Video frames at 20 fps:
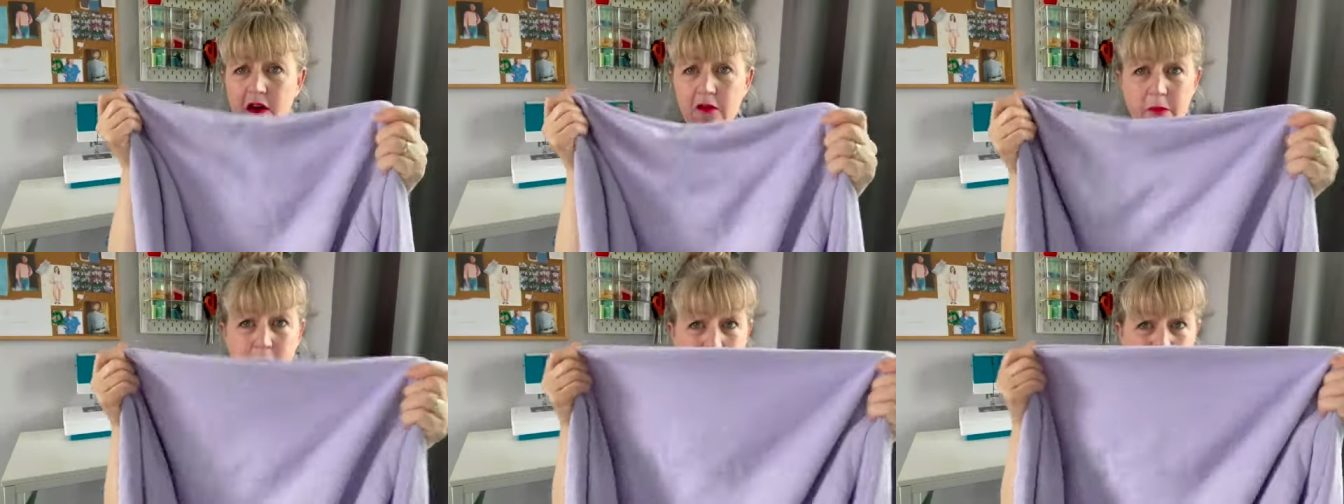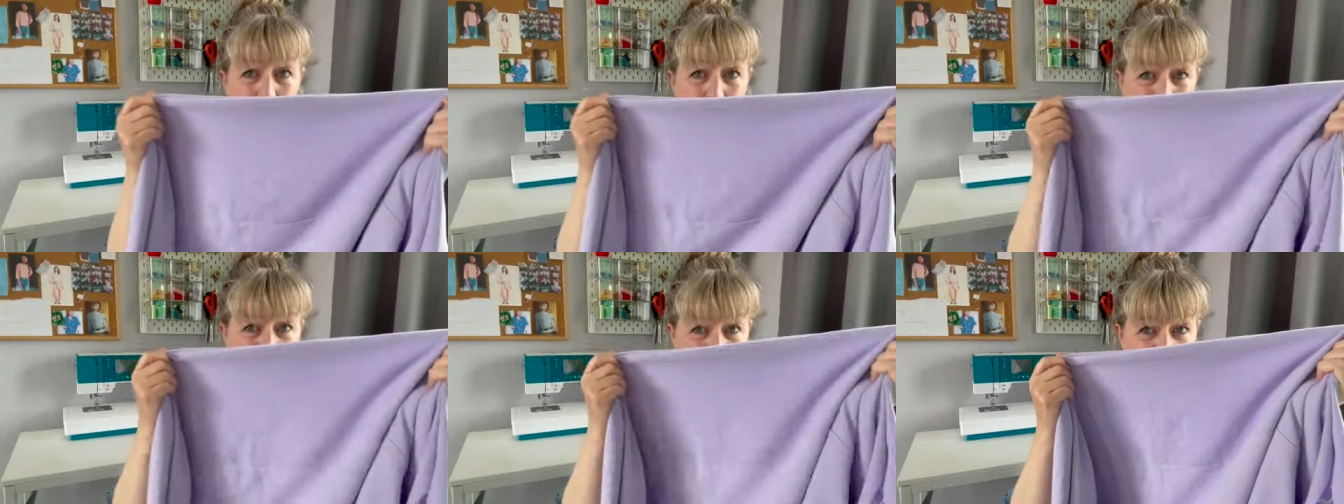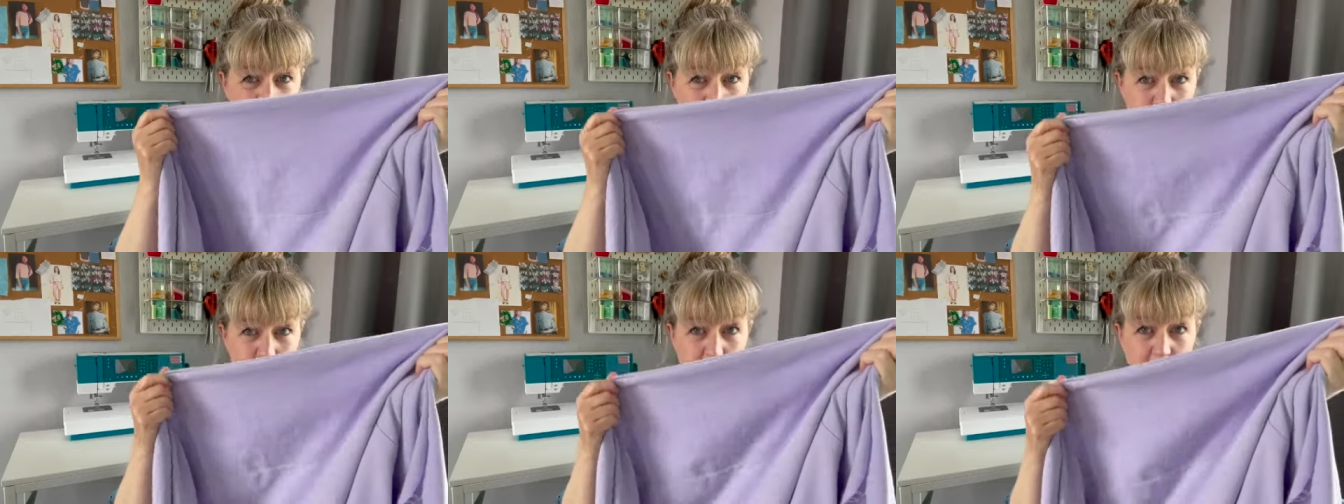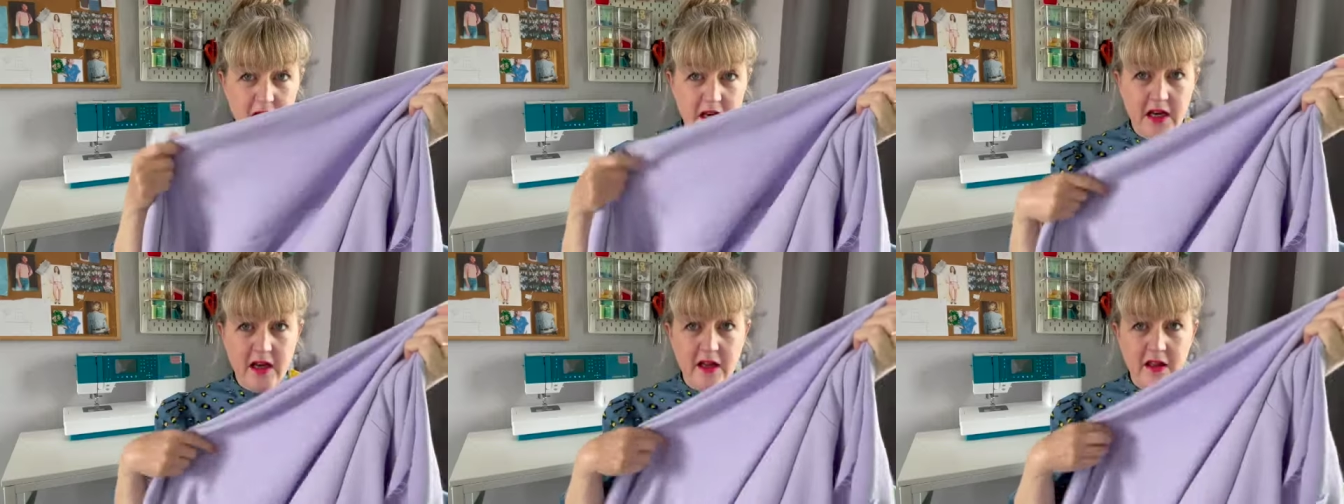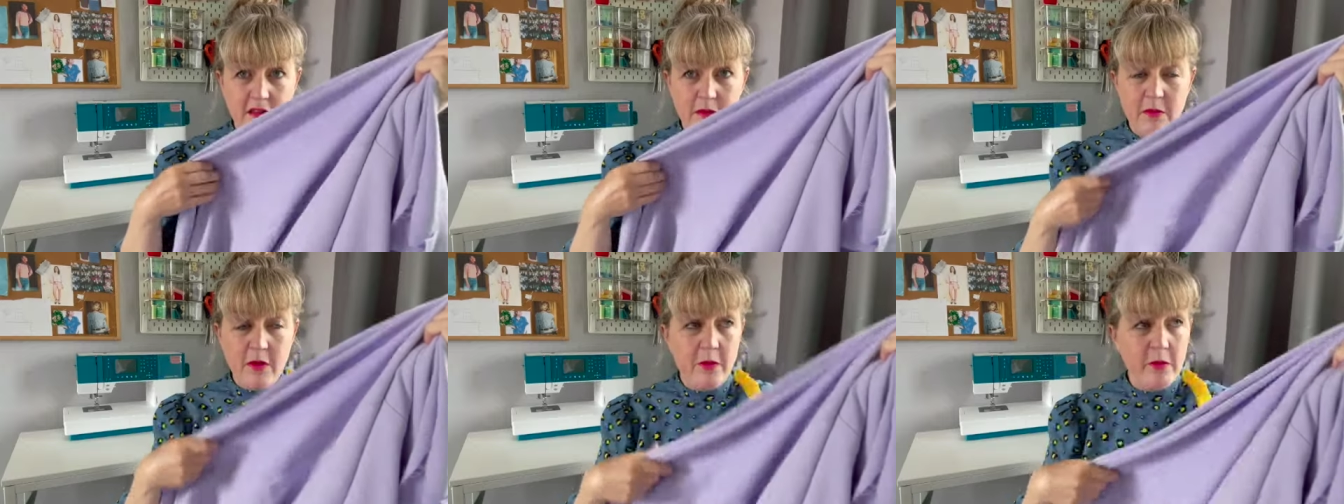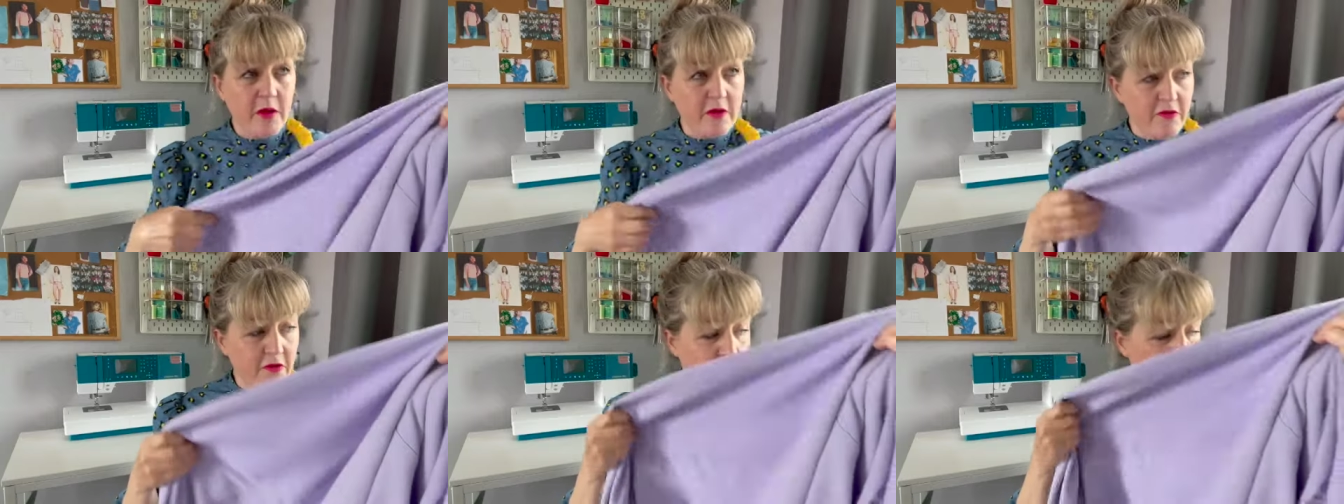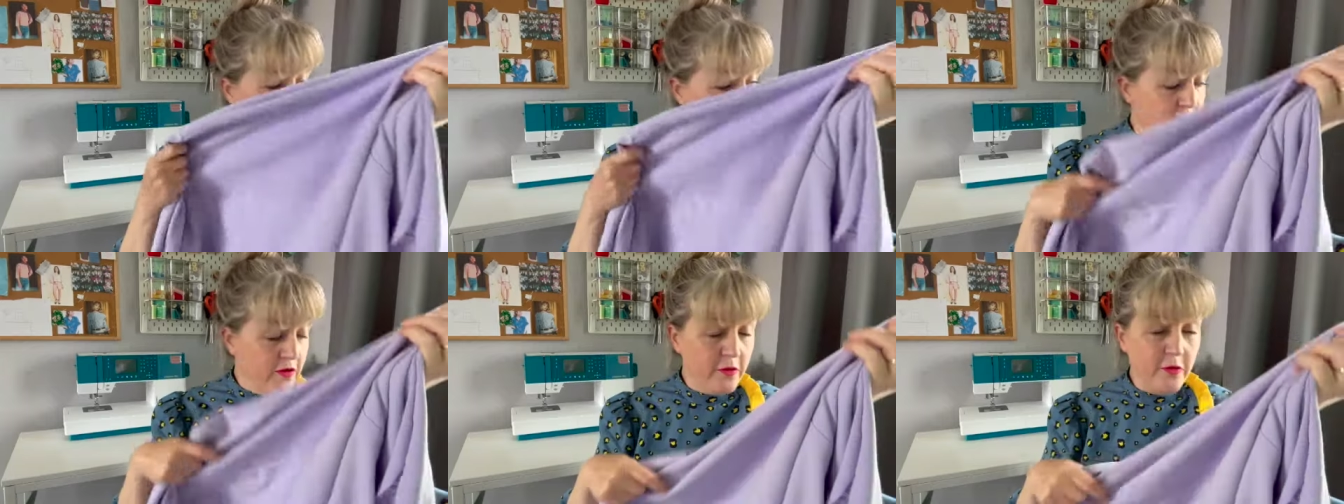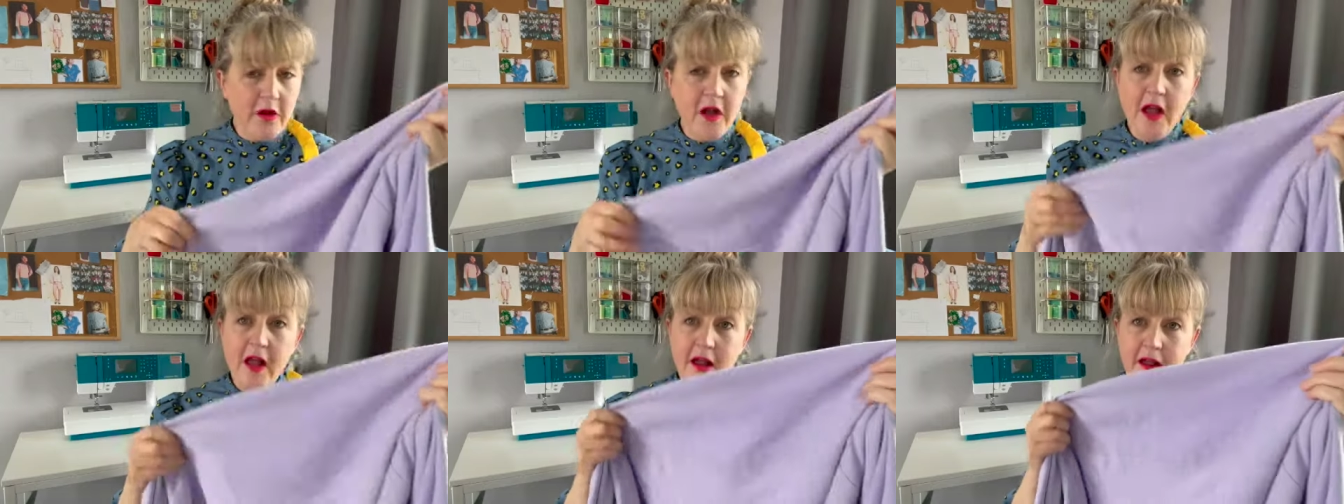I'm a bit obsessed with lilac at the moment. I've got a few